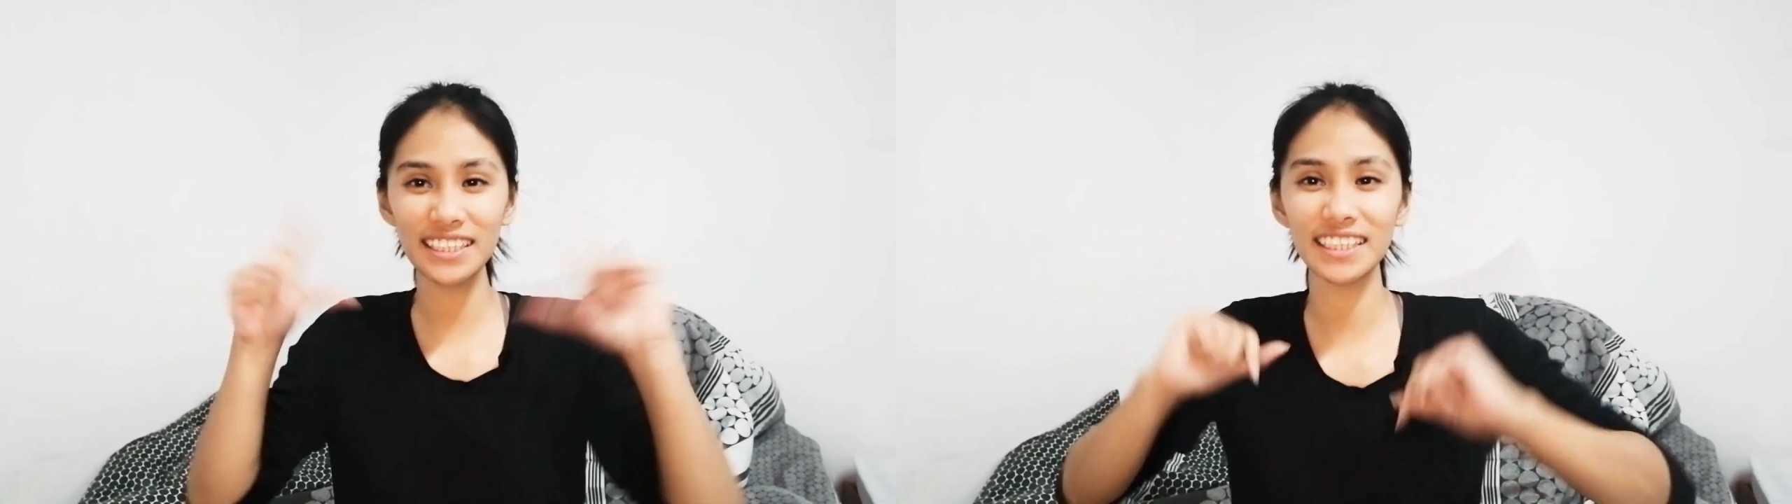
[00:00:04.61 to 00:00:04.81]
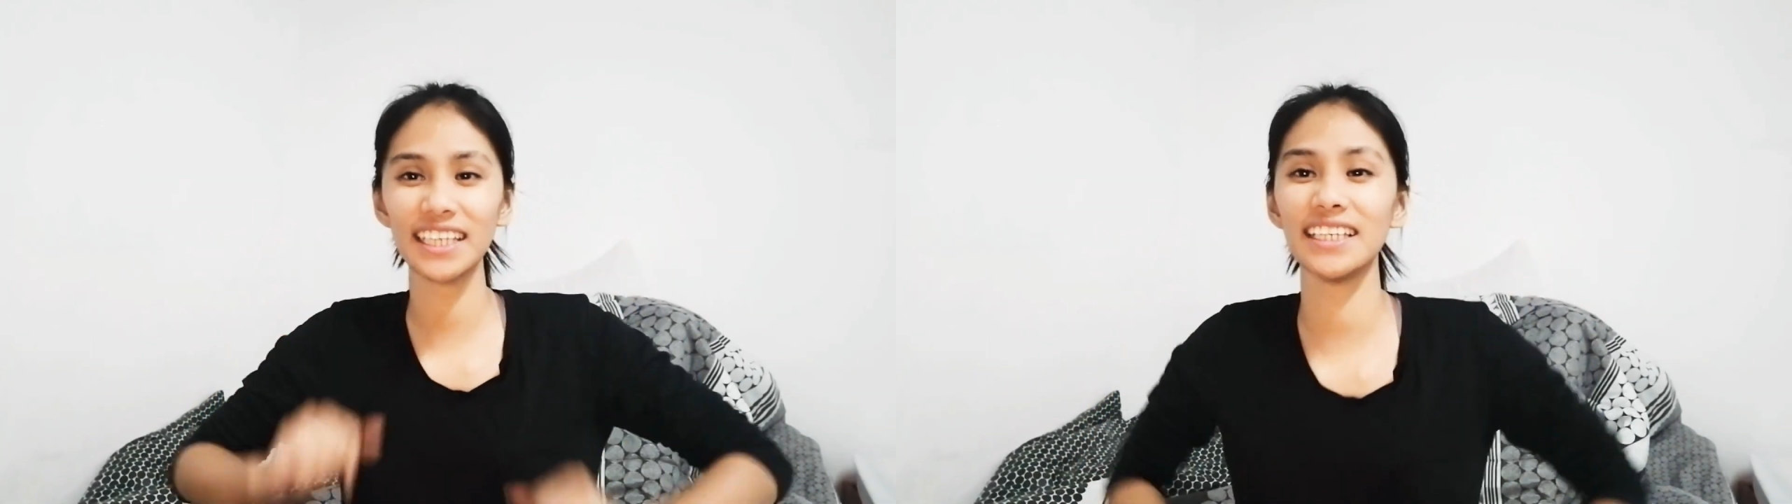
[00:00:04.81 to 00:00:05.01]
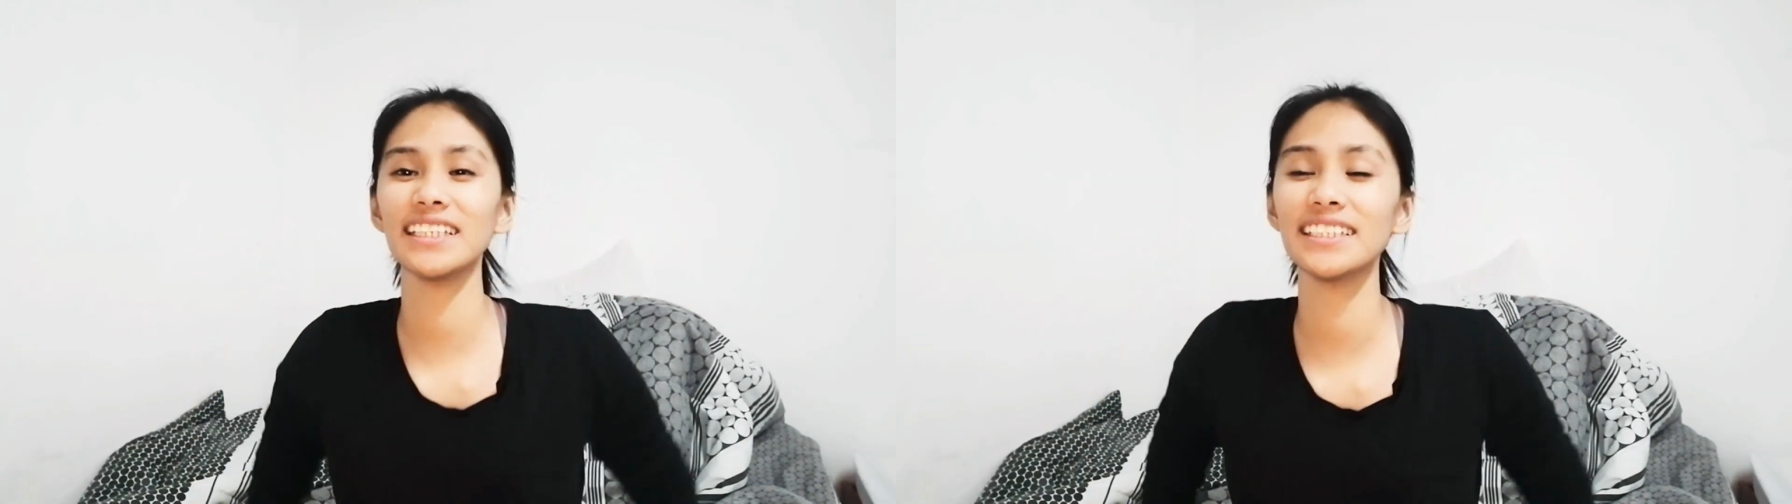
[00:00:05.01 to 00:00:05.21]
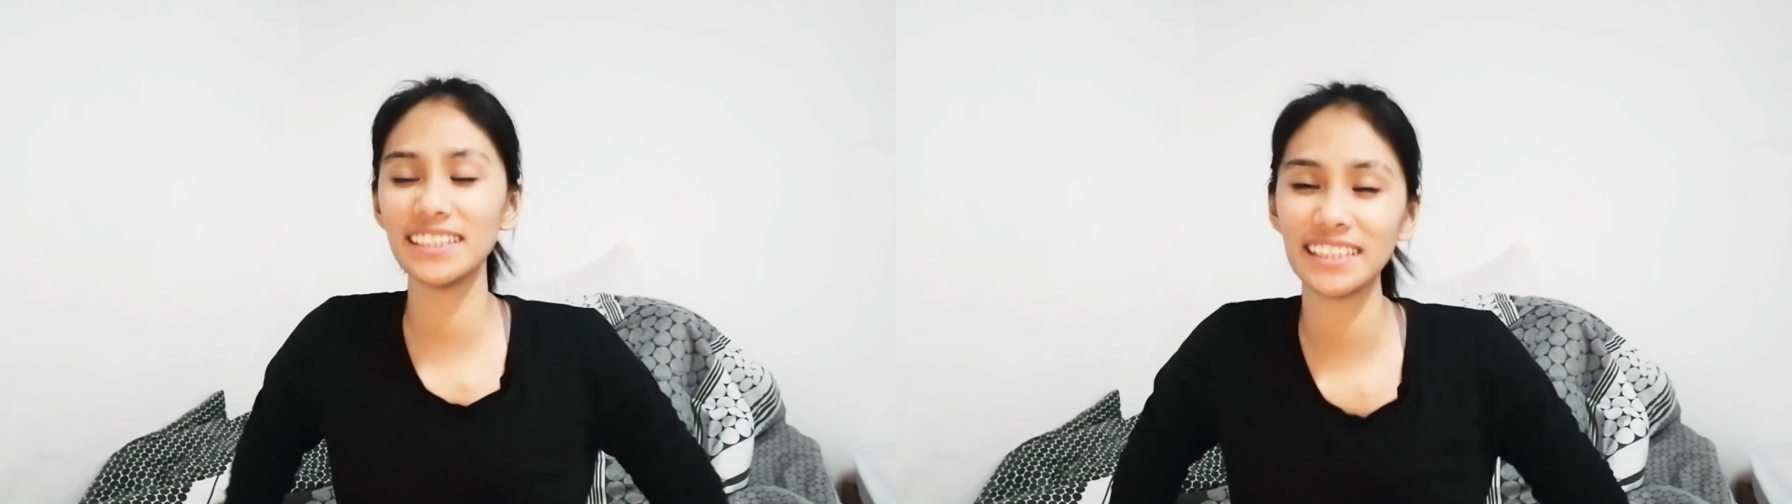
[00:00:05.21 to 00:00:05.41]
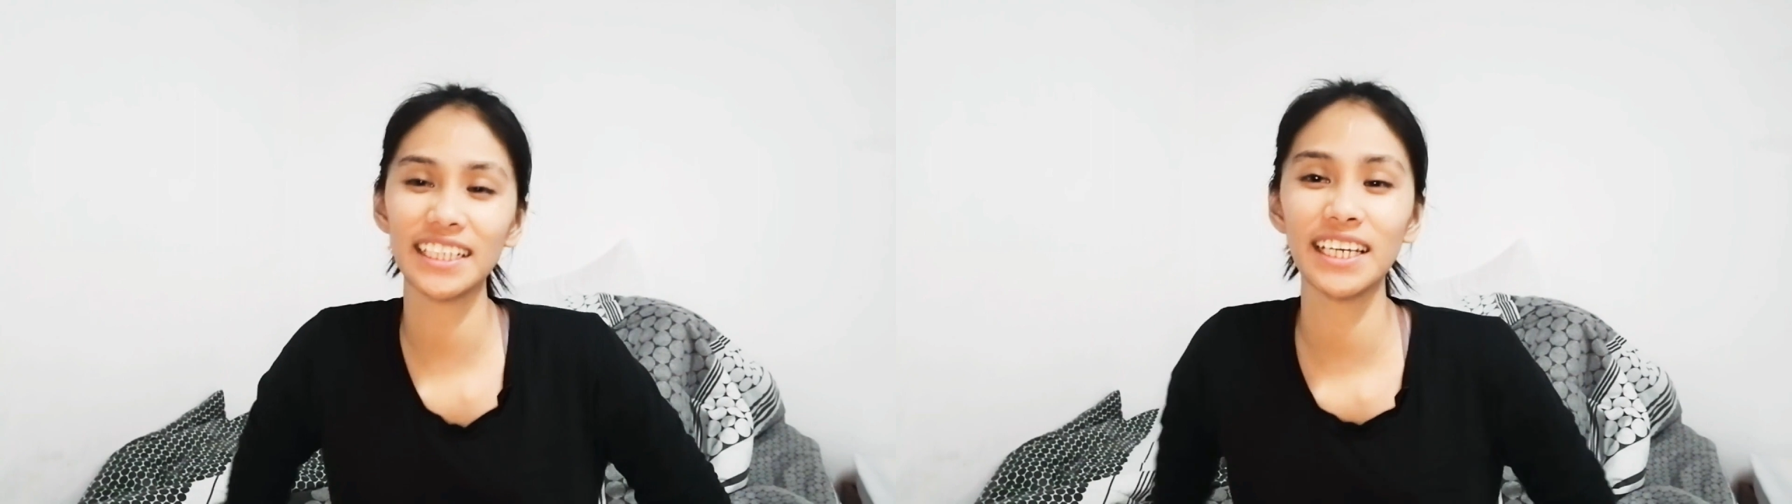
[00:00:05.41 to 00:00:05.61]
and
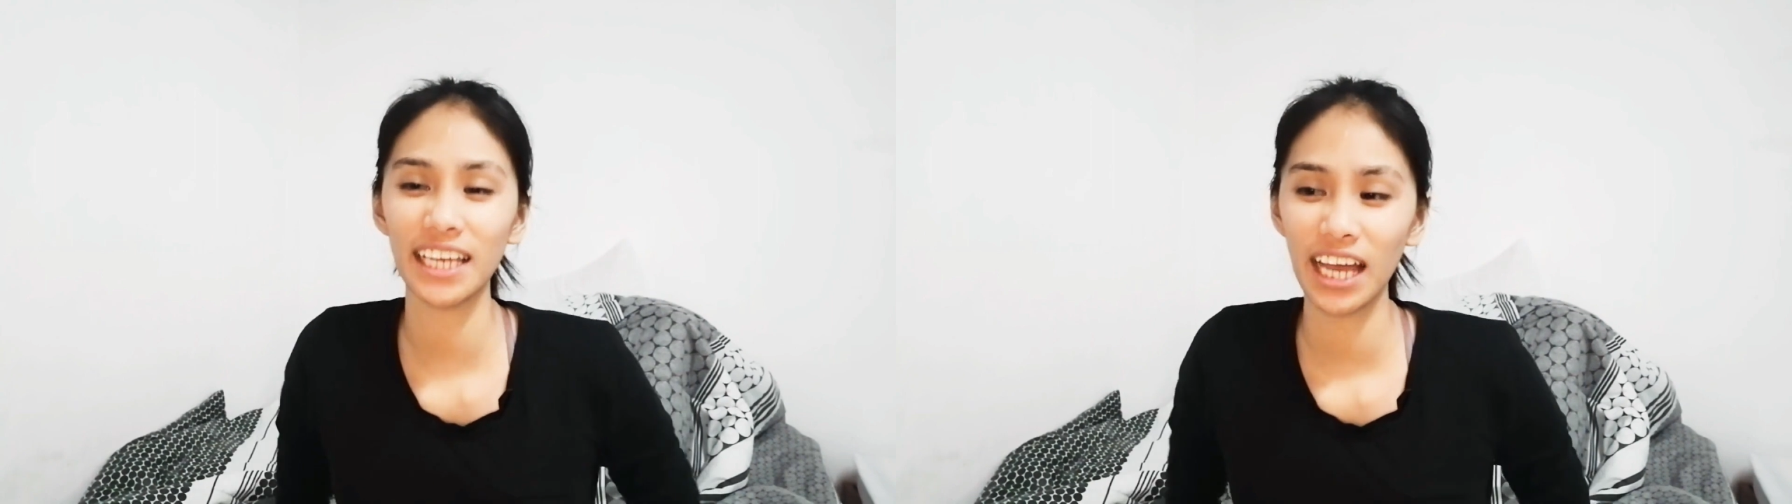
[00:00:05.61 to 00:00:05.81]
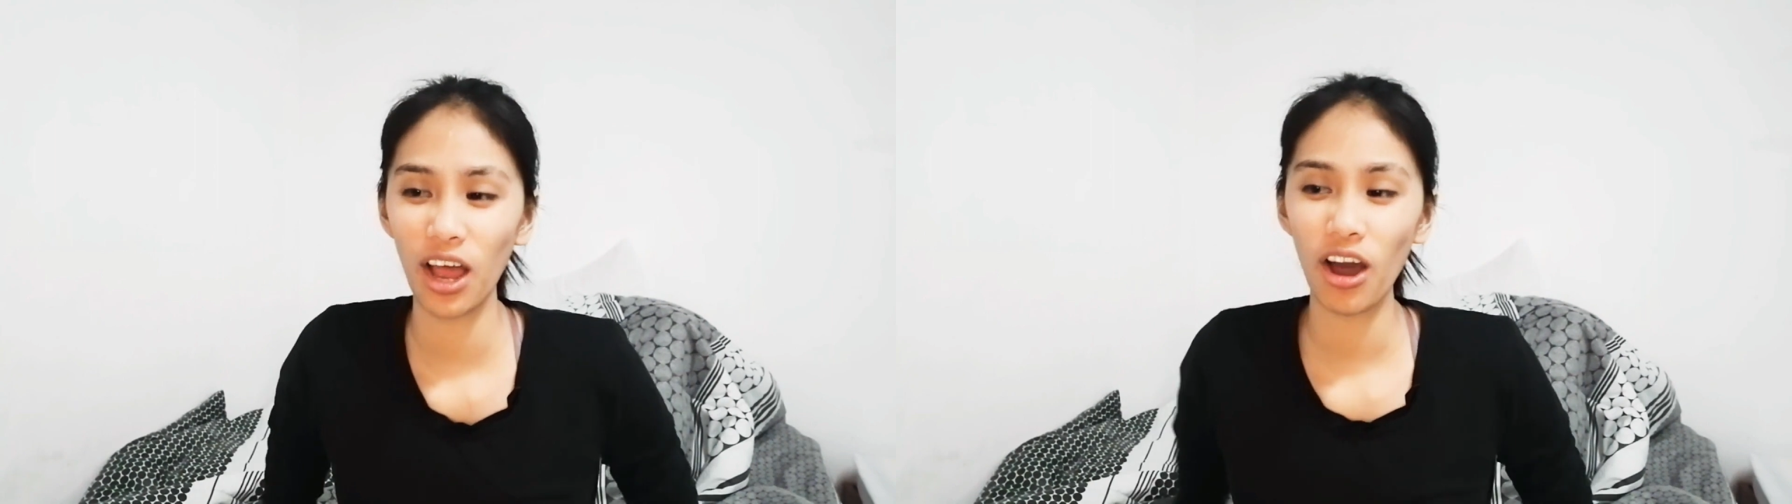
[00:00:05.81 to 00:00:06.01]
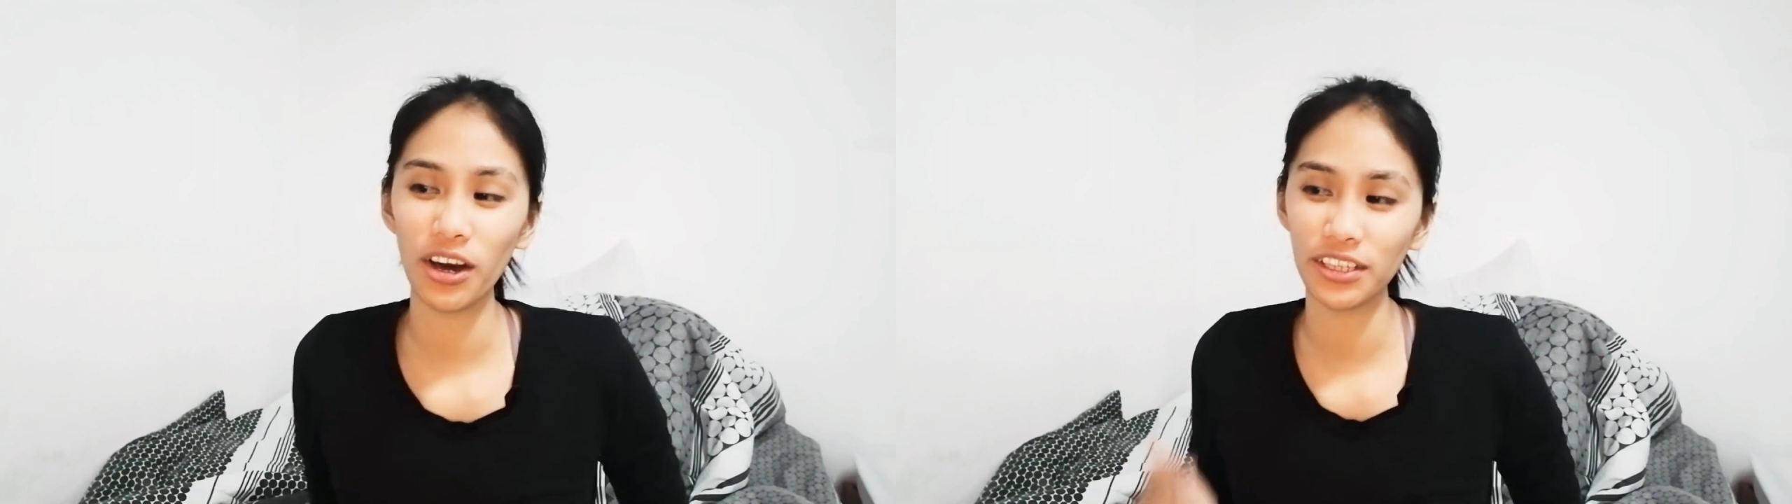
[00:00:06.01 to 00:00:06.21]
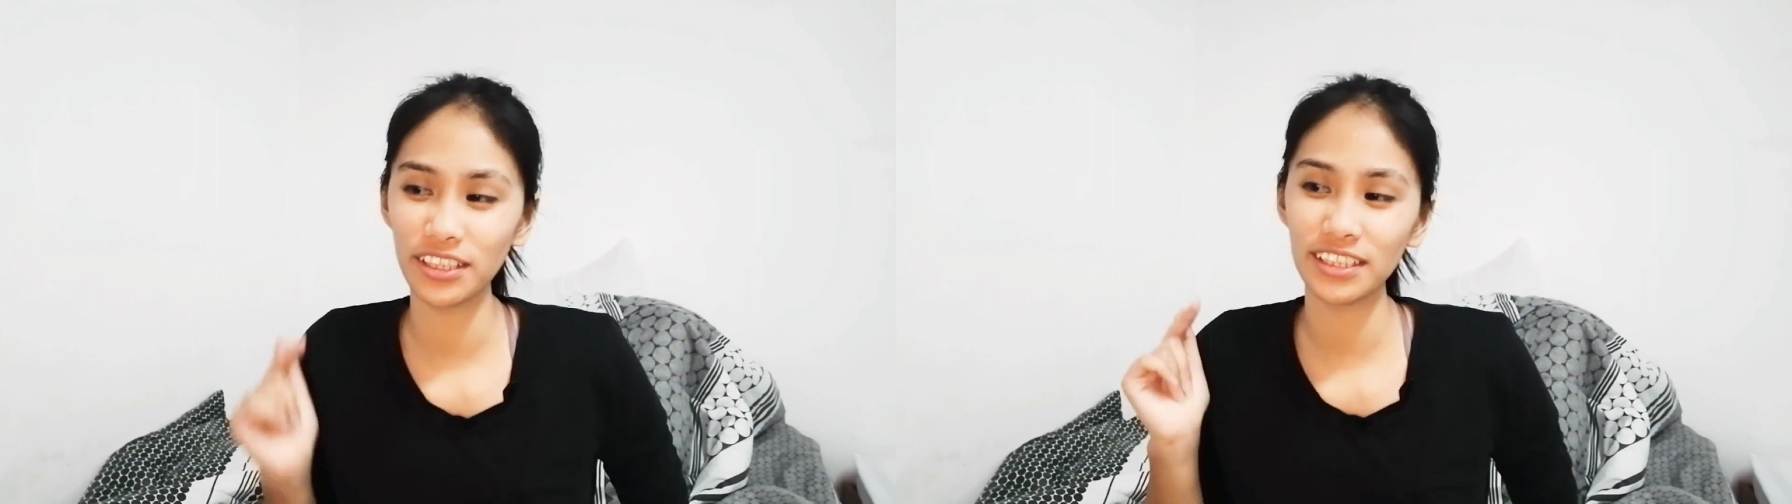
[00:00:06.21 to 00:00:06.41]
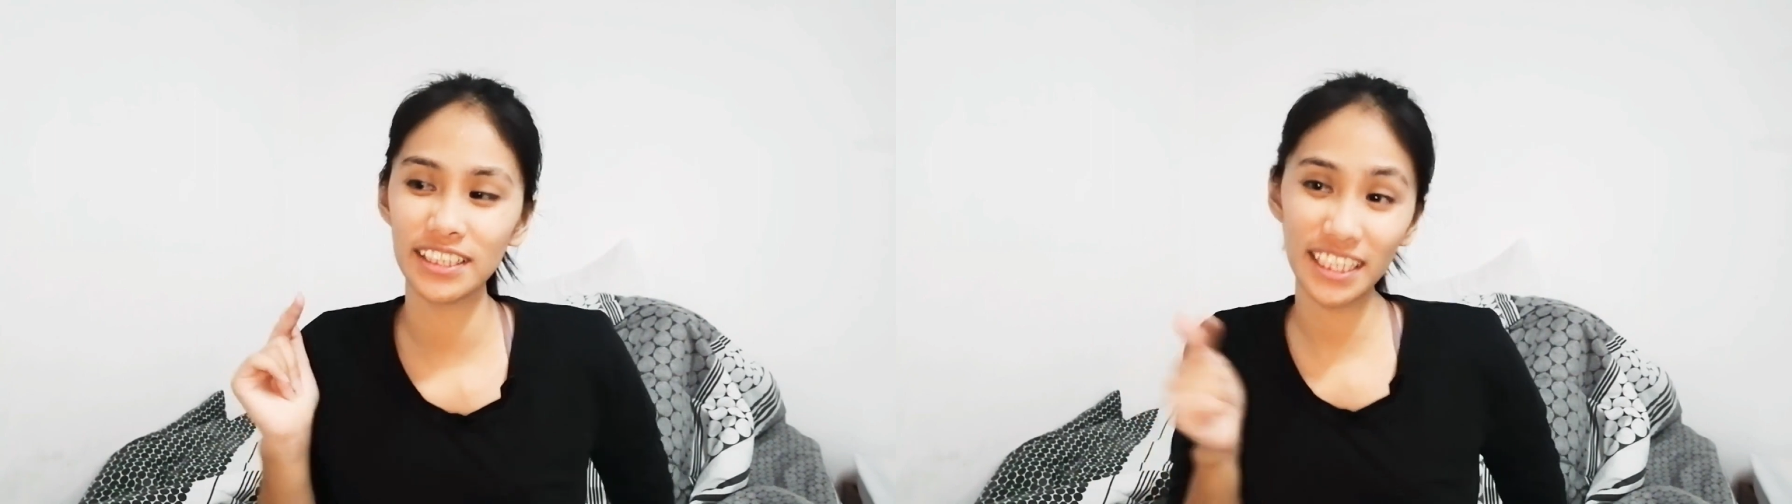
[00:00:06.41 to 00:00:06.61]

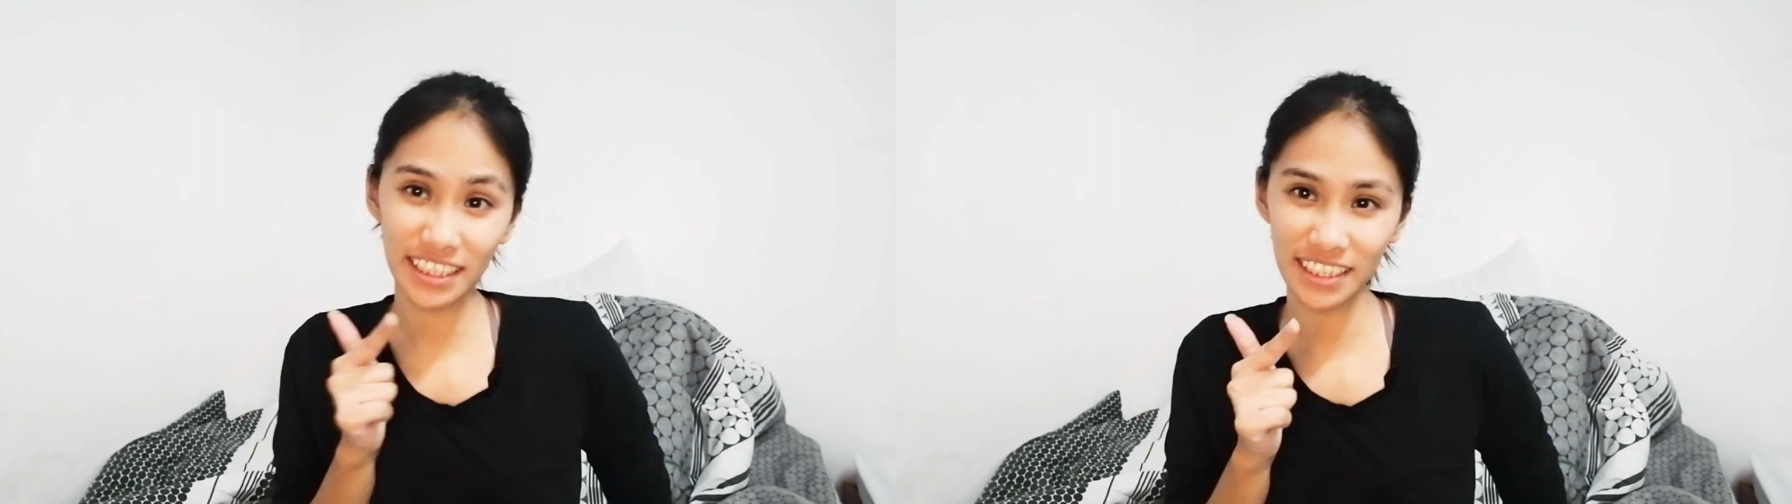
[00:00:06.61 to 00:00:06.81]
on this